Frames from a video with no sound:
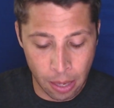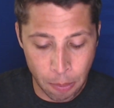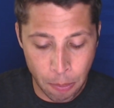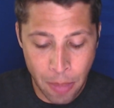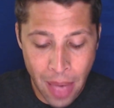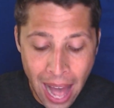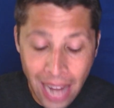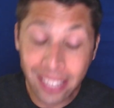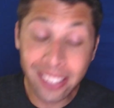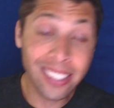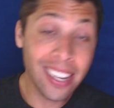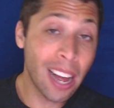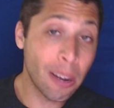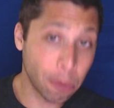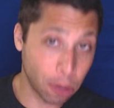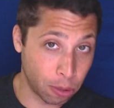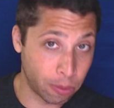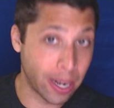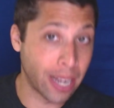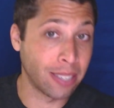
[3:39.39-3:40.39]
That is not
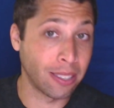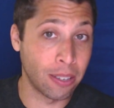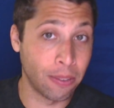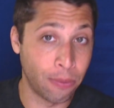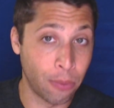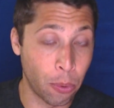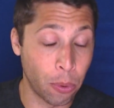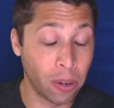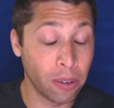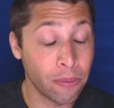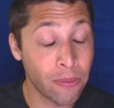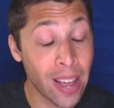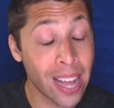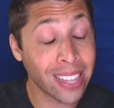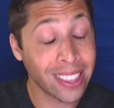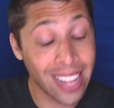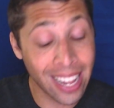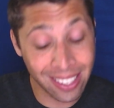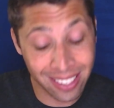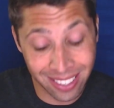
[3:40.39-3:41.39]
what they're asking for. In
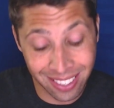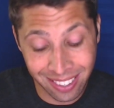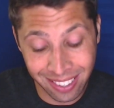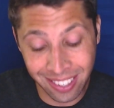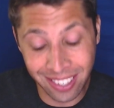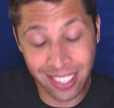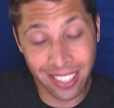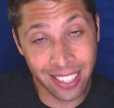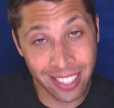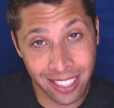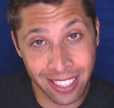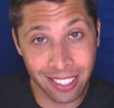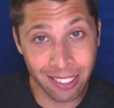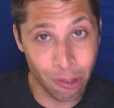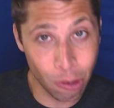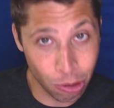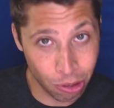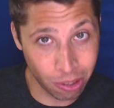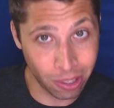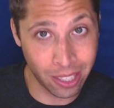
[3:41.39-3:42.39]
fact, that's
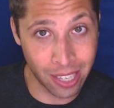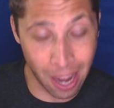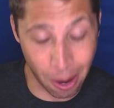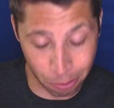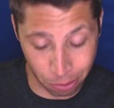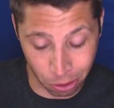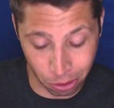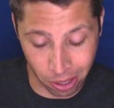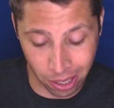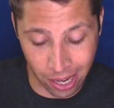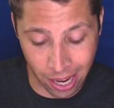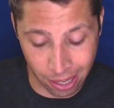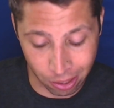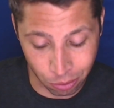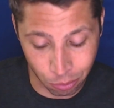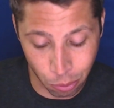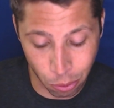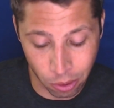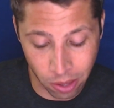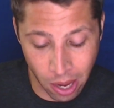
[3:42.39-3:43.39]
usually not what they're going to ask
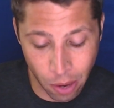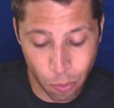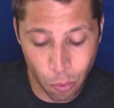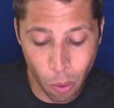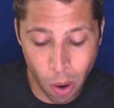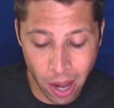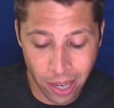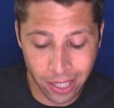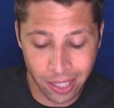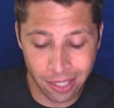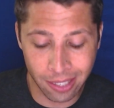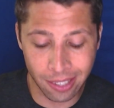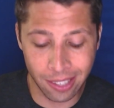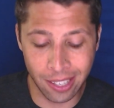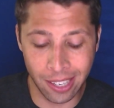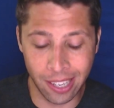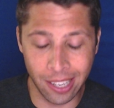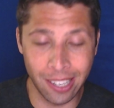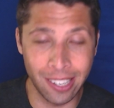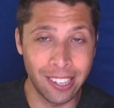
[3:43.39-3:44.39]
for. They want it
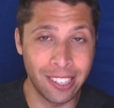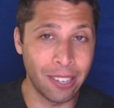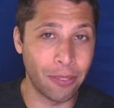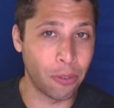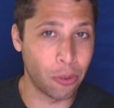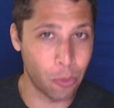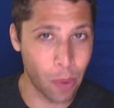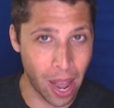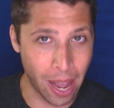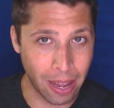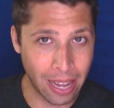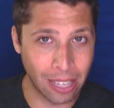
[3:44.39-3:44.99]
in a different way.